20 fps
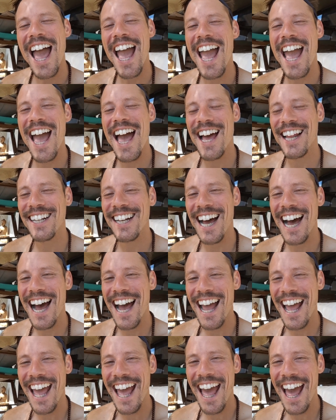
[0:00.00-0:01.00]
And
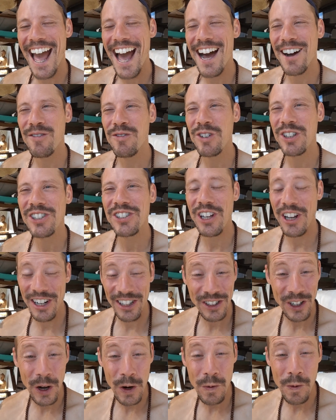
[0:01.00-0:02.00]
I was on
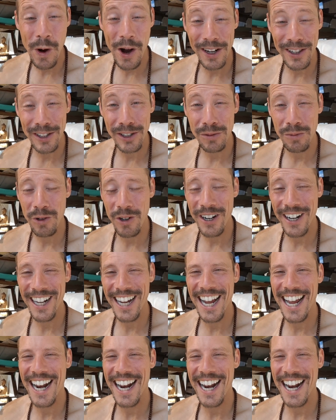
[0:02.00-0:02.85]
a dog walk this morning,